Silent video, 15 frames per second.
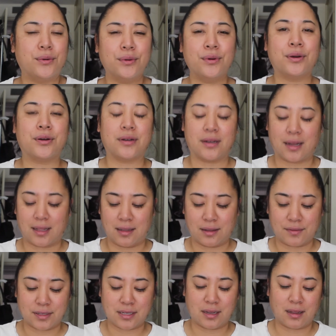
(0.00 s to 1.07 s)
Ooh, I
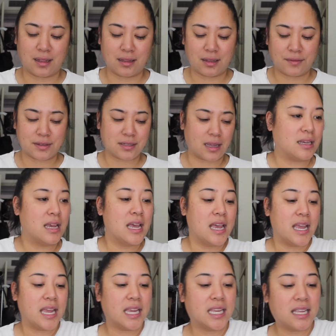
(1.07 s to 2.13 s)
love it. I love it.
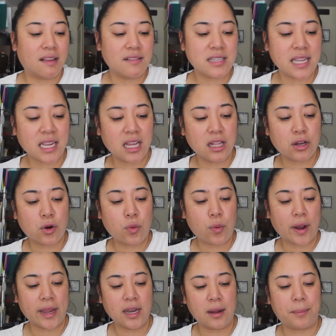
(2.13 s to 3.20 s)
It gives like
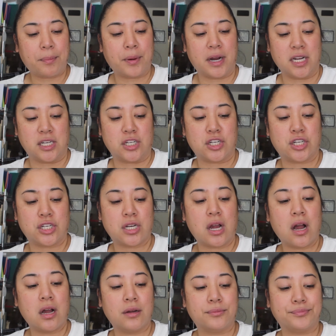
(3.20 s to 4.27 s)
quite a punch.
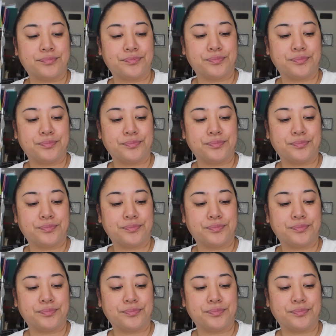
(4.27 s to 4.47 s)
Um,